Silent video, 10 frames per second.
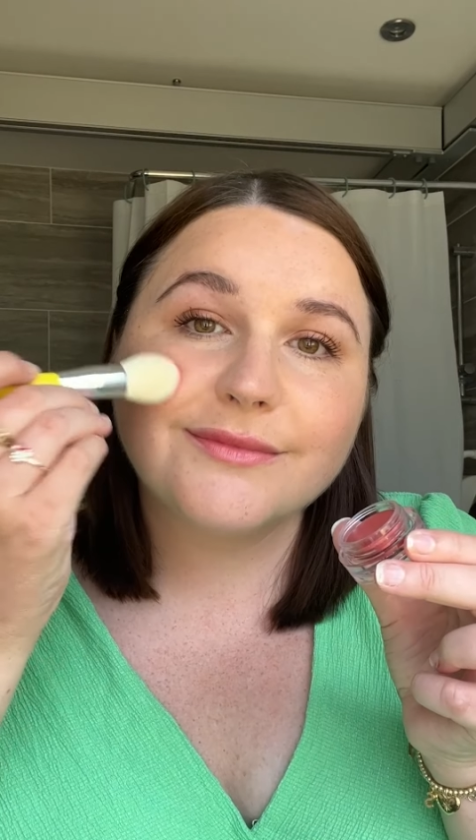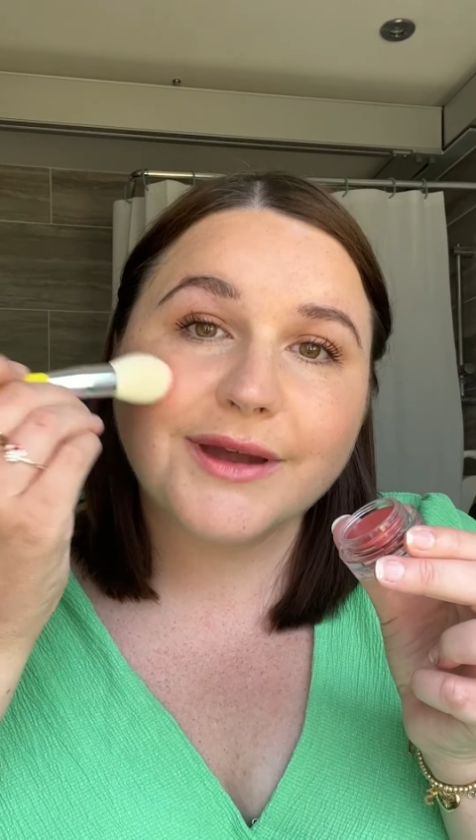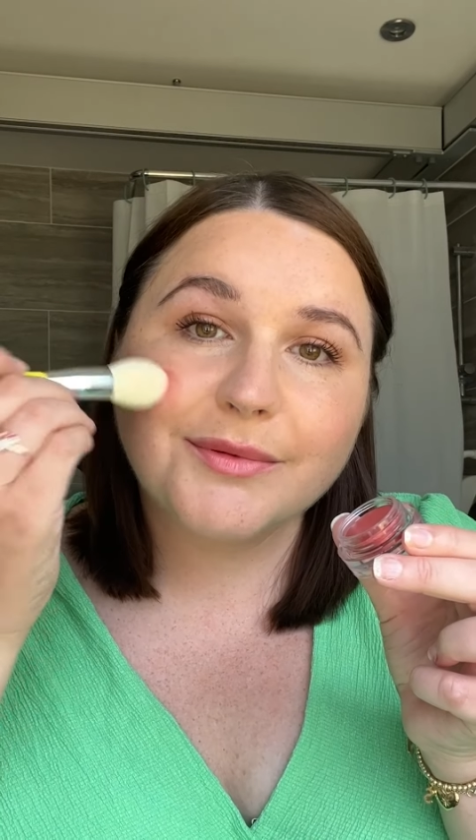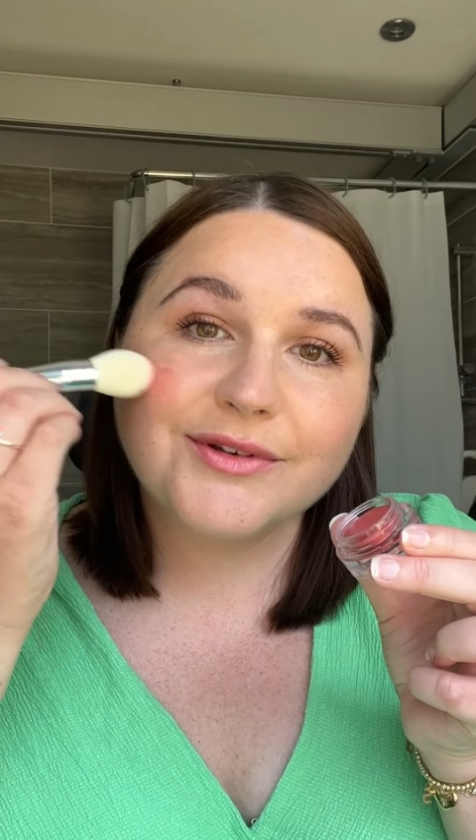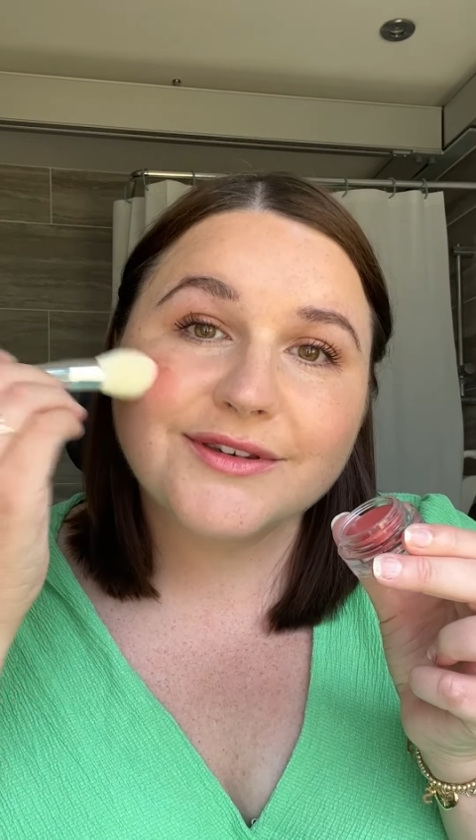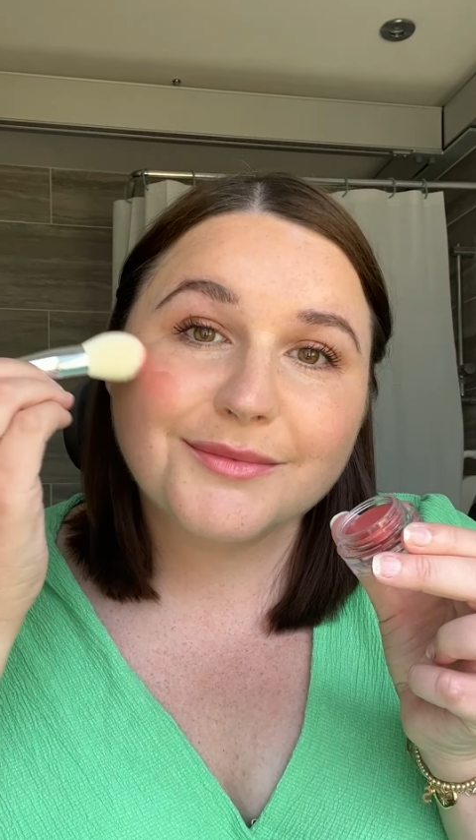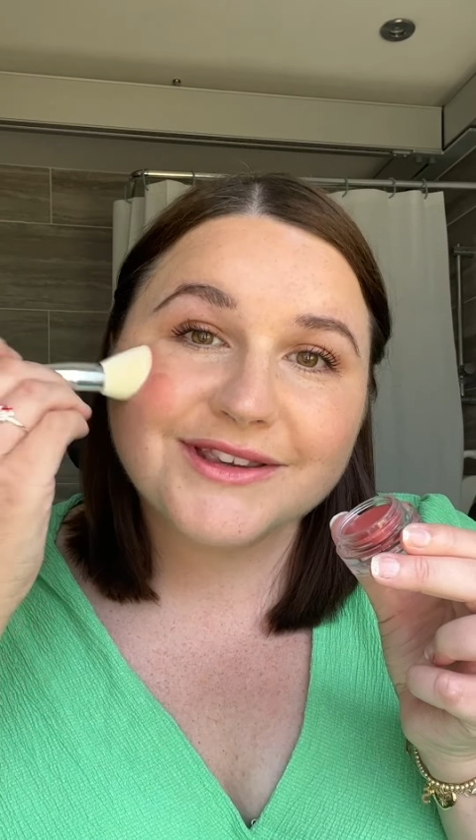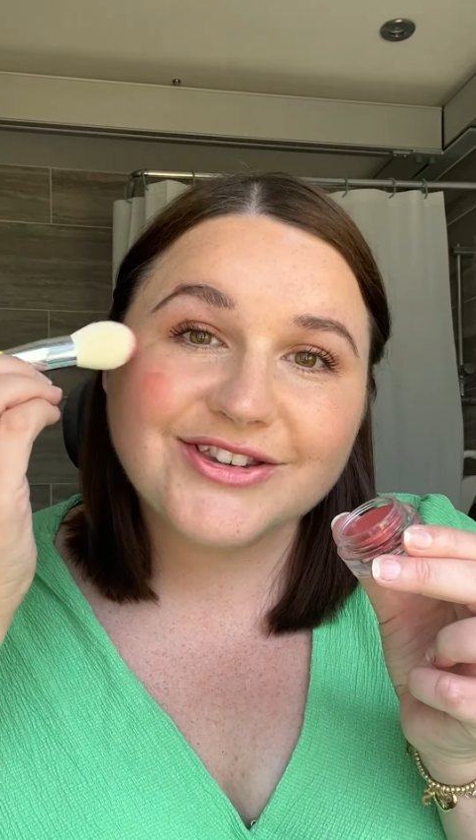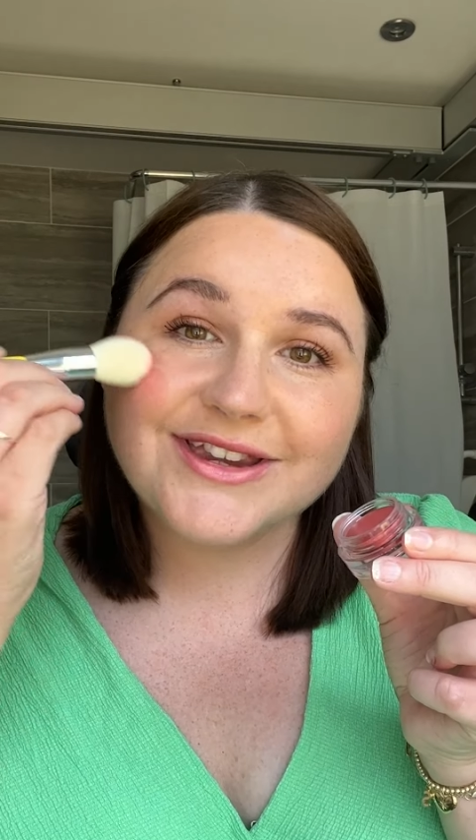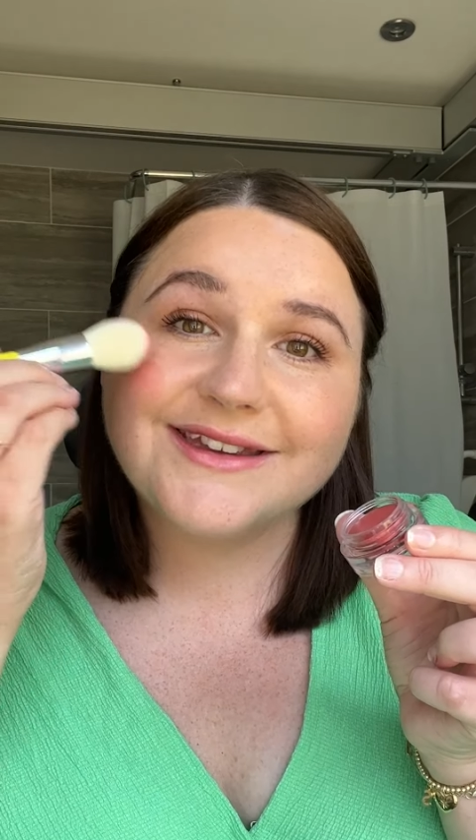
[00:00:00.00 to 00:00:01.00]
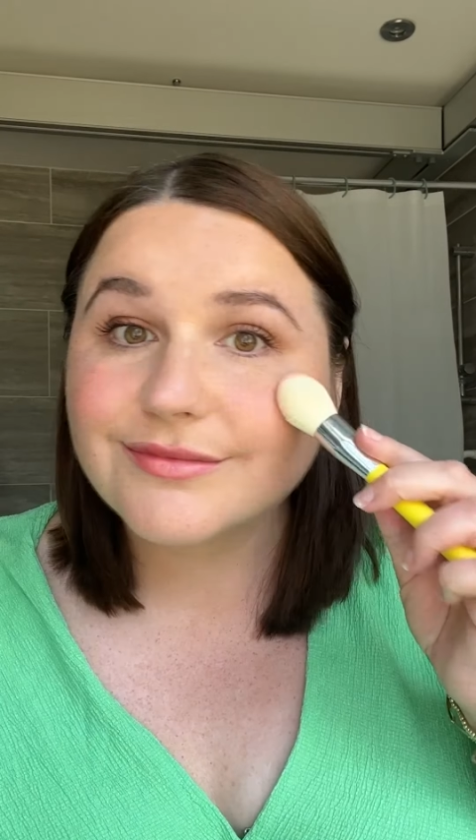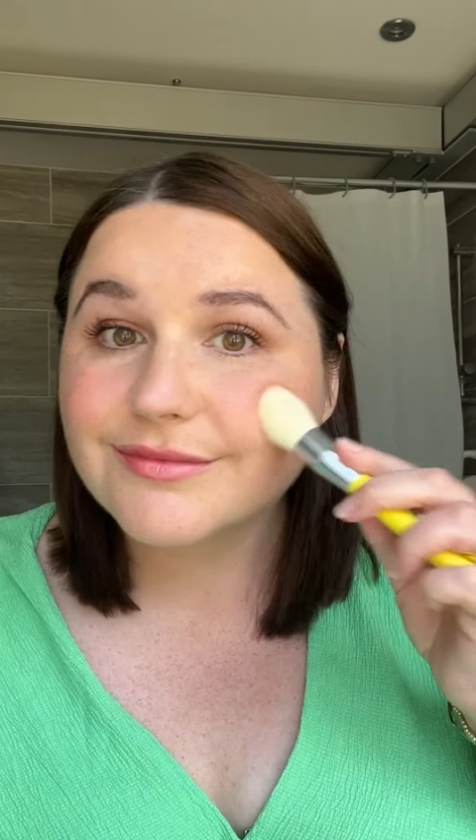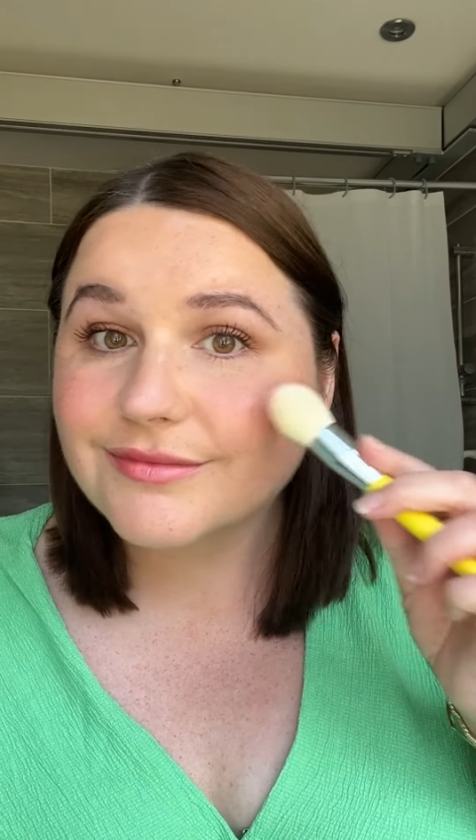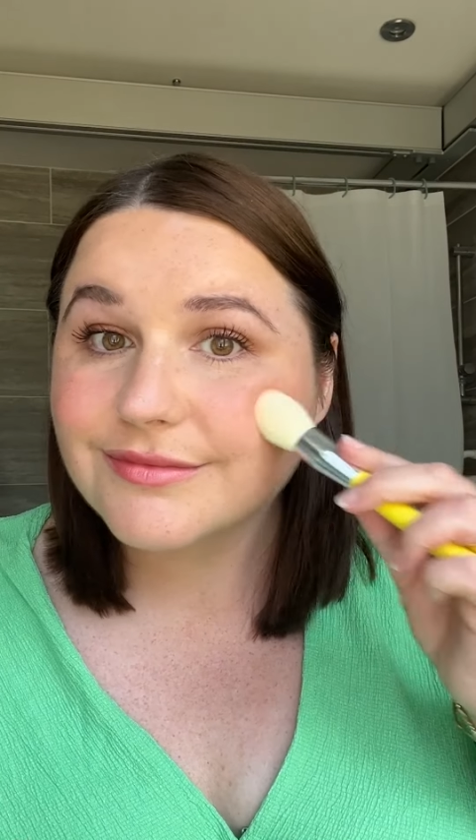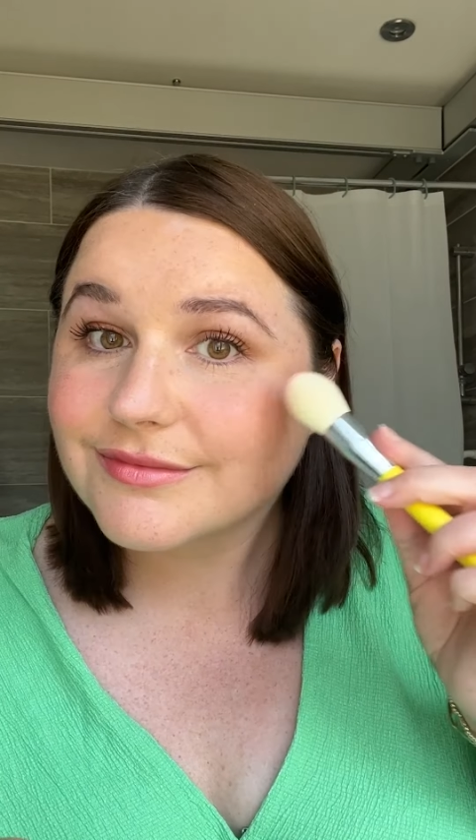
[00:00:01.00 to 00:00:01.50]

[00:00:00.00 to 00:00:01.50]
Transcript: up onto my cheeks.